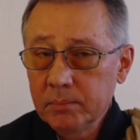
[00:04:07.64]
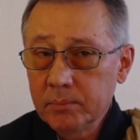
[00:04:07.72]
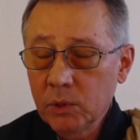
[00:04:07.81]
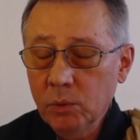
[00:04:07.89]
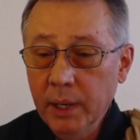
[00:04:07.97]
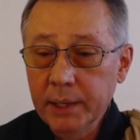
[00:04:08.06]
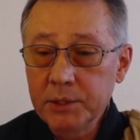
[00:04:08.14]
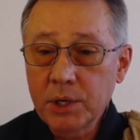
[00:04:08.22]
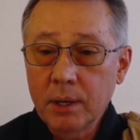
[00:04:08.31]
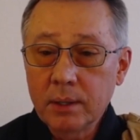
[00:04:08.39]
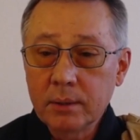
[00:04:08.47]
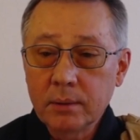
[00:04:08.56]

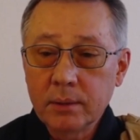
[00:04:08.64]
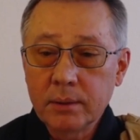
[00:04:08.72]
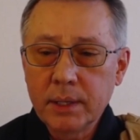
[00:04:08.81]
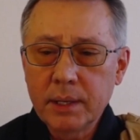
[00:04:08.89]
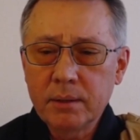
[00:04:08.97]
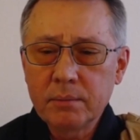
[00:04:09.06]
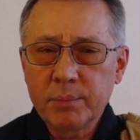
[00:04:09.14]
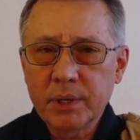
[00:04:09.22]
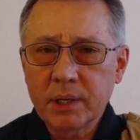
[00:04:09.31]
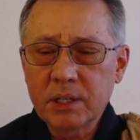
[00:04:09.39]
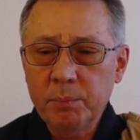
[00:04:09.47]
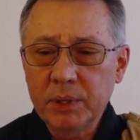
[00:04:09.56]
Huaizhang then
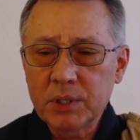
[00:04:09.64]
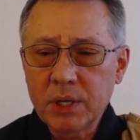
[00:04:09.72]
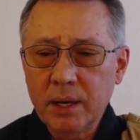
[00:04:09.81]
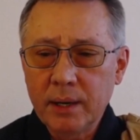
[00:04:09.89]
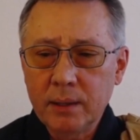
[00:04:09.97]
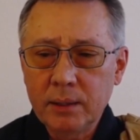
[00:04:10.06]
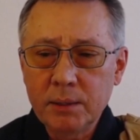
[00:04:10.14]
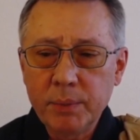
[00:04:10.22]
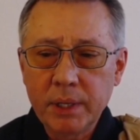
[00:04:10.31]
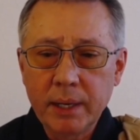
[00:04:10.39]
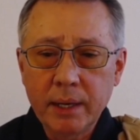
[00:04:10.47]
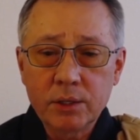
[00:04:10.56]
picked up a tile and
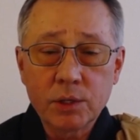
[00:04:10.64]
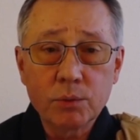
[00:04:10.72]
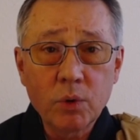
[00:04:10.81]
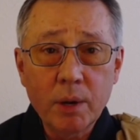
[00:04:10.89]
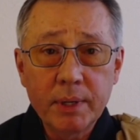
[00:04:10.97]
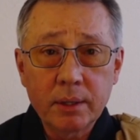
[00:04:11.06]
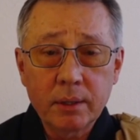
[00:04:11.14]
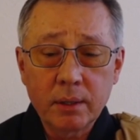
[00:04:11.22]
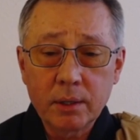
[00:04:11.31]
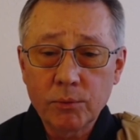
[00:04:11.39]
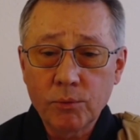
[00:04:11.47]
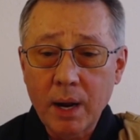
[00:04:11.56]
began to rub it on
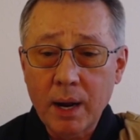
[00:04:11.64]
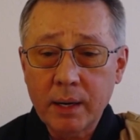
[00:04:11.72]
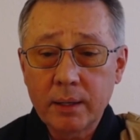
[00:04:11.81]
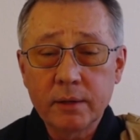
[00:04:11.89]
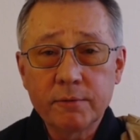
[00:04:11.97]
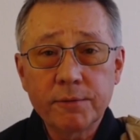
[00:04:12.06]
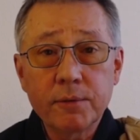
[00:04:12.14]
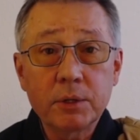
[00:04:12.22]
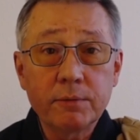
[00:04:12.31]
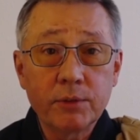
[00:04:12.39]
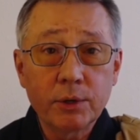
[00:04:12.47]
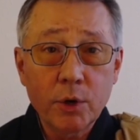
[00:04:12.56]
a rock in front
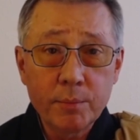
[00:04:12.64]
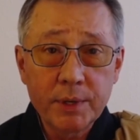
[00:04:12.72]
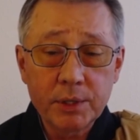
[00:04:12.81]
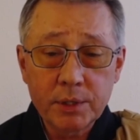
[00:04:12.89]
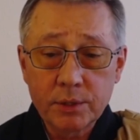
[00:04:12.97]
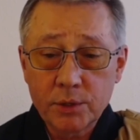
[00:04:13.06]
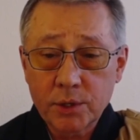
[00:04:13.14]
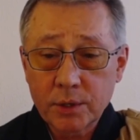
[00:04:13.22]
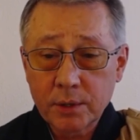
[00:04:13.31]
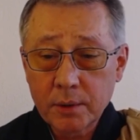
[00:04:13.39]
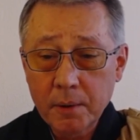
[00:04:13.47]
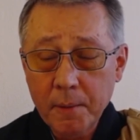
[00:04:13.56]
of the hermitage.
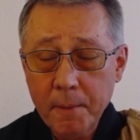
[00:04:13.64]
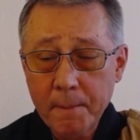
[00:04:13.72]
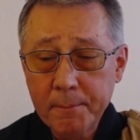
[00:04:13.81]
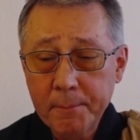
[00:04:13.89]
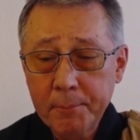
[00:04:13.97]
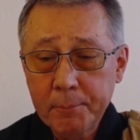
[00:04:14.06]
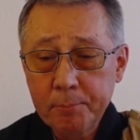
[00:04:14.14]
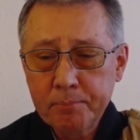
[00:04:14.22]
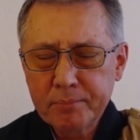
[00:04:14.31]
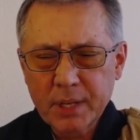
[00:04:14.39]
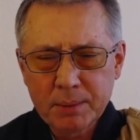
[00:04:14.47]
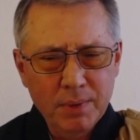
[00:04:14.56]

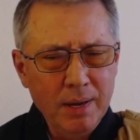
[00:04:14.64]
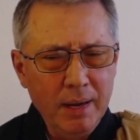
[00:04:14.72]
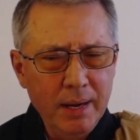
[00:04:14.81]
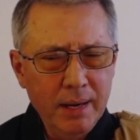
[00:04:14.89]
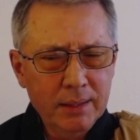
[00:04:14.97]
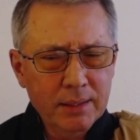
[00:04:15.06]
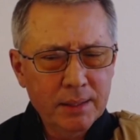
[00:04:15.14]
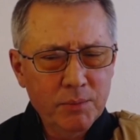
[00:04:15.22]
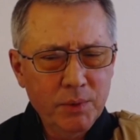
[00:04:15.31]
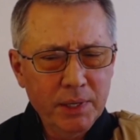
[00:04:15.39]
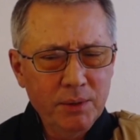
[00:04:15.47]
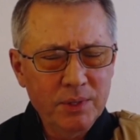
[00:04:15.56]
Ma asked him
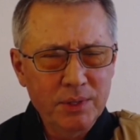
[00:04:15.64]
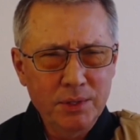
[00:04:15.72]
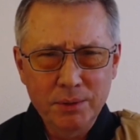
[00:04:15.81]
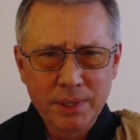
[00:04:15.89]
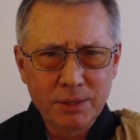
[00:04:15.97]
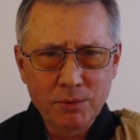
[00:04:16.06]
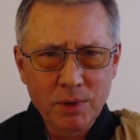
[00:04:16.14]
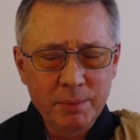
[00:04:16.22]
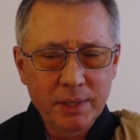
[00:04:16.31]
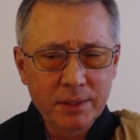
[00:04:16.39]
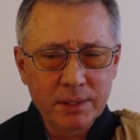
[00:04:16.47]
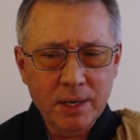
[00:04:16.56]
what he was doing
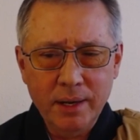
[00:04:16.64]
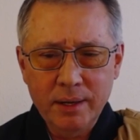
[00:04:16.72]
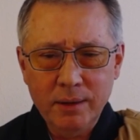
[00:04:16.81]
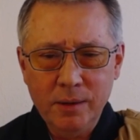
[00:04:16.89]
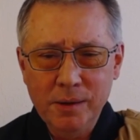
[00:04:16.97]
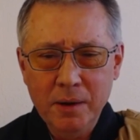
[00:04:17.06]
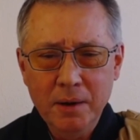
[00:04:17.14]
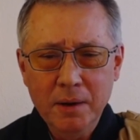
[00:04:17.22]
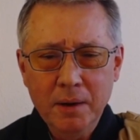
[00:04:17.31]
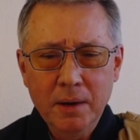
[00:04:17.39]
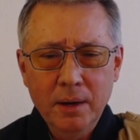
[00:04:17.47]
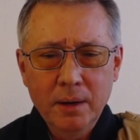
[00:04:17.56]
rubbing the tile,
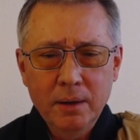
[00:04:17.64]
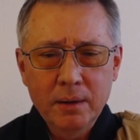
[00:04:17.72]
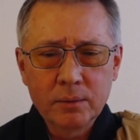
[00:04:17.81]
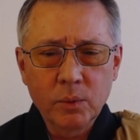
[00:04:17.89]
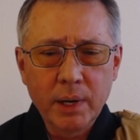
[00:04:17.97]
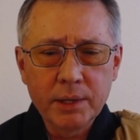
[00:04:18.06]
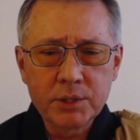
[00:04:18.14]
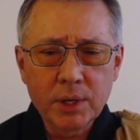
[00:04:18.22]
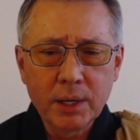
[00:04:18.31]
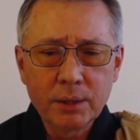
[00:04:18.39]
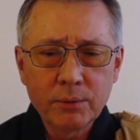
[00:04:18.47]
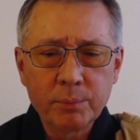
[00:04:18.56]
and
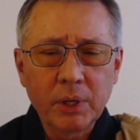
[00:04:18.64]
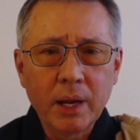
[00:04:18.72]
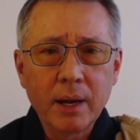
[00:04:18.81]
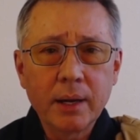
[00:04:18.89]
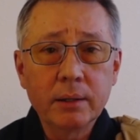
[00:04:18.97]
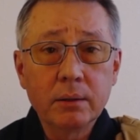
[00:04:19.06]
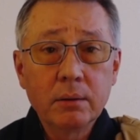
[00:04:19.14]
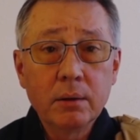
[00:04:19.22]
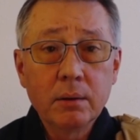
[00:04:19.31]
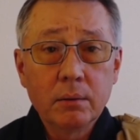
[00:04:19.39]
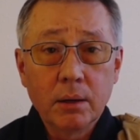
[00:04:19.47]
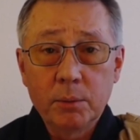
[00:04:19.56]
Huaizhang replied,
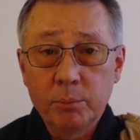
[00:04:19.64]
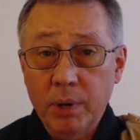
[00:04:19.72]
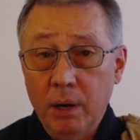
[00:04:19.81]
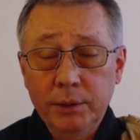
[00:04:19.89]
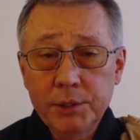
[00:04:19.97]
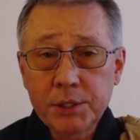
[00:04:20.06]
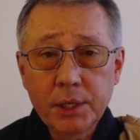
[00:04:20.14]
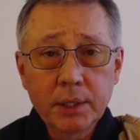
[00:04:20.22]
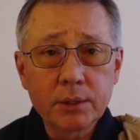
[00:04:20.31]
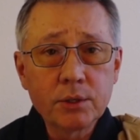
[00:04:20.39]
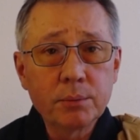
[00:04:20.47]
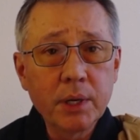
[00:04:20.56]
"I am polishing
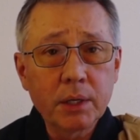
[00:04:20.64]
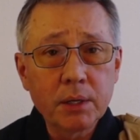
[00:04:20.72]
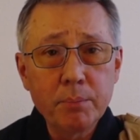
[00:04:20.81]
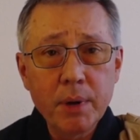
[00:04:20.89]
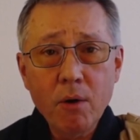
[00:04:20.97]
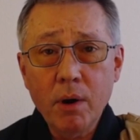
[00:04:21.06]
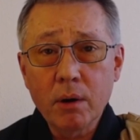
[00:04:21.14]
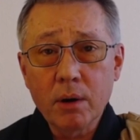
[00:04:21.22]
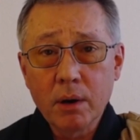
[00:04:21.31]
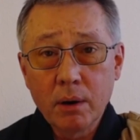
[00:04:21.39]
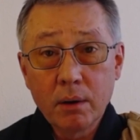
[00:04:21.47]
it to make a mirror."